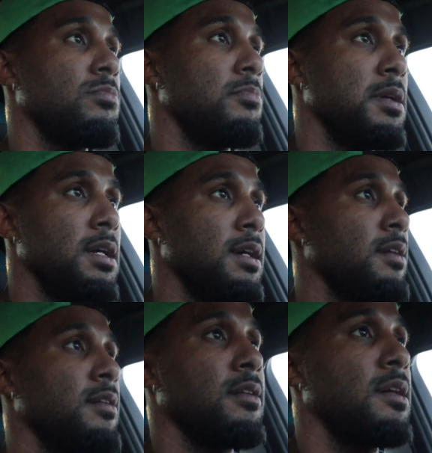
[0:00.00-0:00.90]
me,
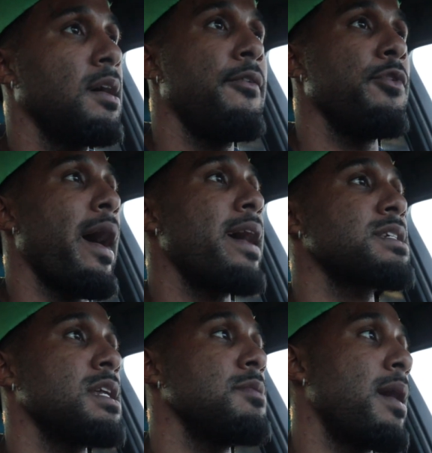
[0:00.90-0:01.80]
if you
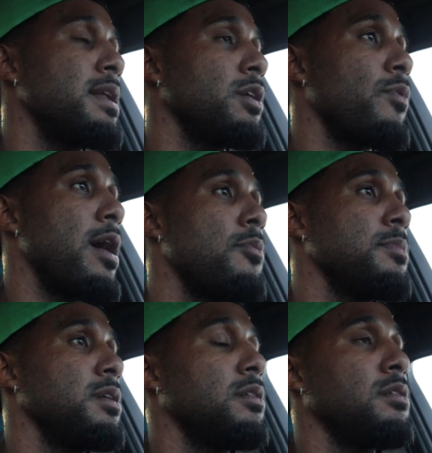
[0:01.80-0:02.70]
ask anybody around
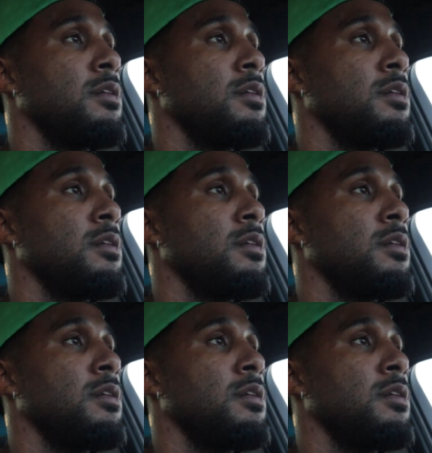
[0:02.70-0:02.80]
me,